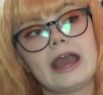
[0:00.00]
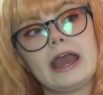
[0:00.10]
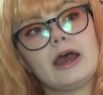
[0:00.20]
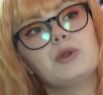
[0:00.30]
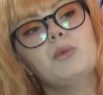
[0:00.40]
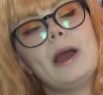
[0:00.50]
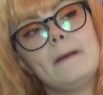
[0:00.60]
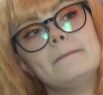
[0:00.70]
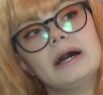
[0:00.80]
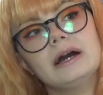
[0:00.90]
and a
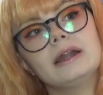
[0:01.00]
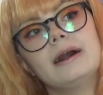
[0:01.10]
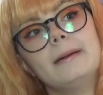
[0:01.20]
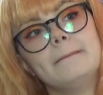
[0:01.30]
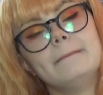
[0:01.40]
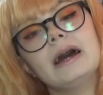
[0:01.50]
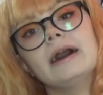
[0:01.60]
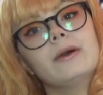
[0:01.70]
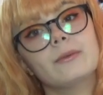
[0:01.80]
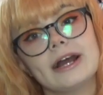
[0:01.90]
white button-up
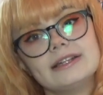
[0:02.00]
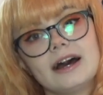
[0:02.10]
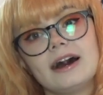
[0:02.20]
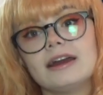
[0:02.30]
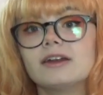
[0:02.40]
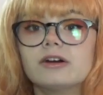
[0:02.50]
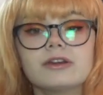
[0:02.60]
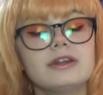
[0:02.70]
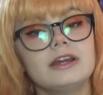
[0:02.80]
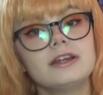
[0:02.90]
and a red tie, and all
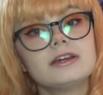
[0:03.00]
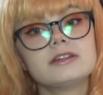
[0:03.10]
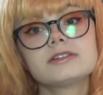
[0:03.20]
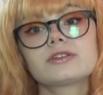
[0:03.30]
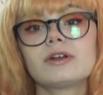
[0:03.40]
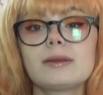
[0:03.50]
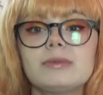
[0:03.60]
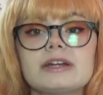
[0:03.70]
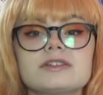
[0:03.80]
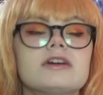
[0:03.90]
you need is the gray
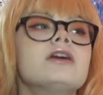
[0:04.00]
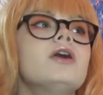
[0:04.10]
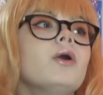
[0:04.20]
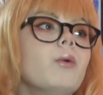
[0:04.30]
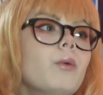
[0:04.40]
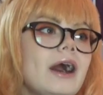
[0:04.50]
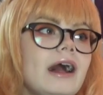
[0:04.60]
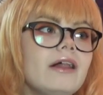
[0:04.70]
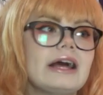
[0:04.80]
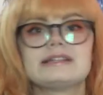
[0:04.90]
blazer.
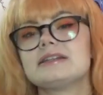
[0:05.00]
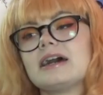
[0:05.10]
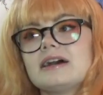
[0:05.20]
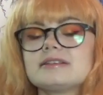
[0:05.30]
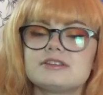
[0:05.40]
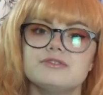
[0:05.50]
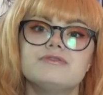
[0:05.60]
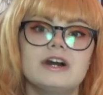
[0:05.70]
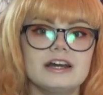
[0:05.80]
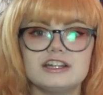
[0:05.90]
Well, as a test, you
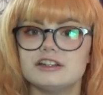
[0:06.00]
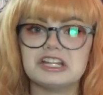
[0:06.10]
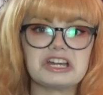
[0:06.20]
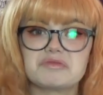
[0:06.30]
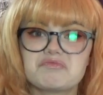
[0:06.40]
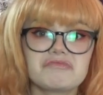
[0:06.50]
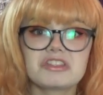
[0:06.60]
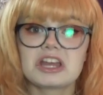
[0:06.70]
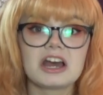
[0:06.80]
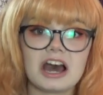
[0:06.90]
find in, like,
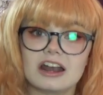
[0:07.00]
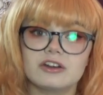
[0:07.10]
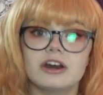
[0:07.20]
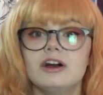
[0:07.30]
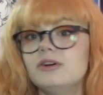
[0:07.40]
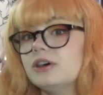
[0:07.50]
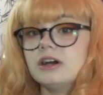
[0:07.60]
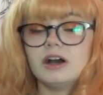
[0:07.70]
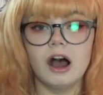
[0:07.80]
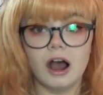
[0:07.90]
I don't know,
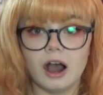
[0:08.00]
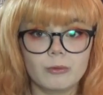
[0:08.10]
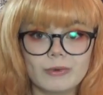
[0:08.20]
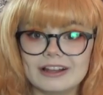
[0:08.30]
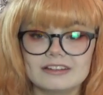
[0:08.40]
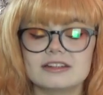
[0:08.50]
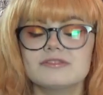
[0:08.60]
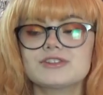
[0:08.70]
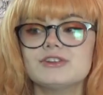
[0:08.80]
a relative's